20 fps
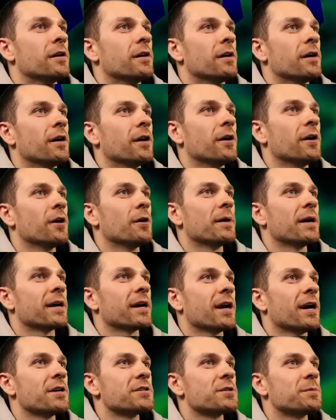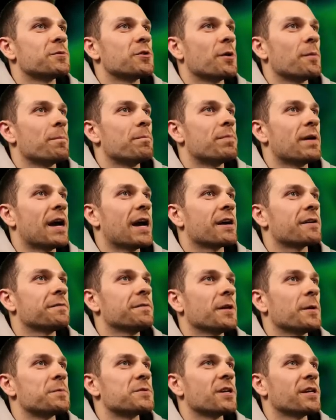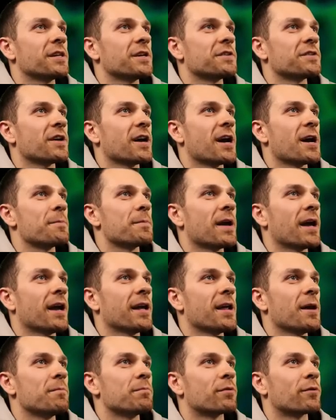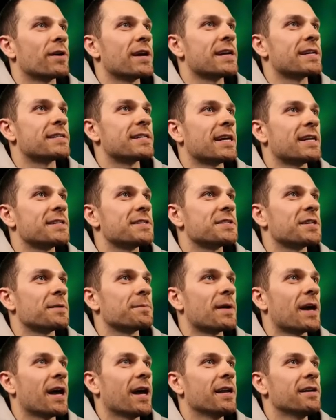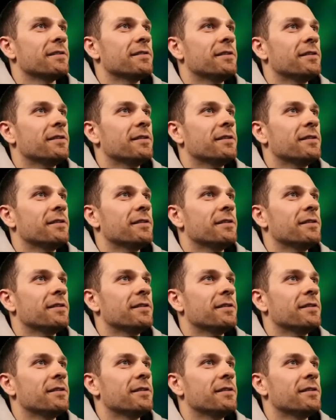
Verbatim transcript: Oh, my gosh. I'm doing backflips on this guy, man. And breakdancing, man.